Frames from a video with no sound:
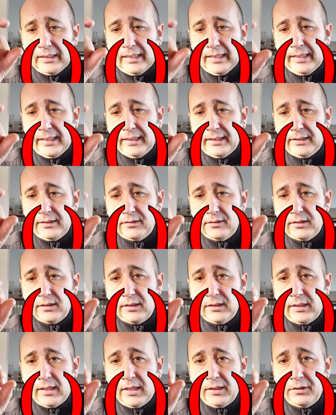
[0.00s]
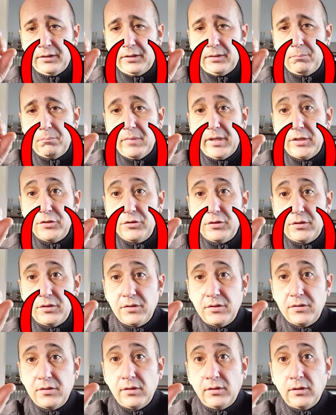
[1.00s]
and it only
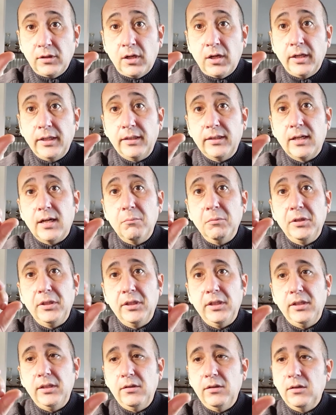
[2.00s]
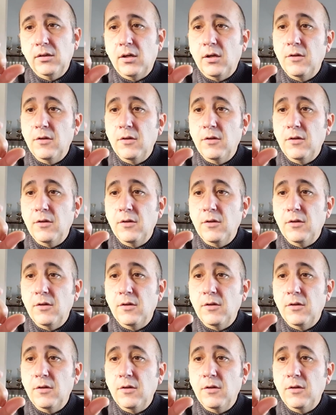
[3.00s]
measures the light coming in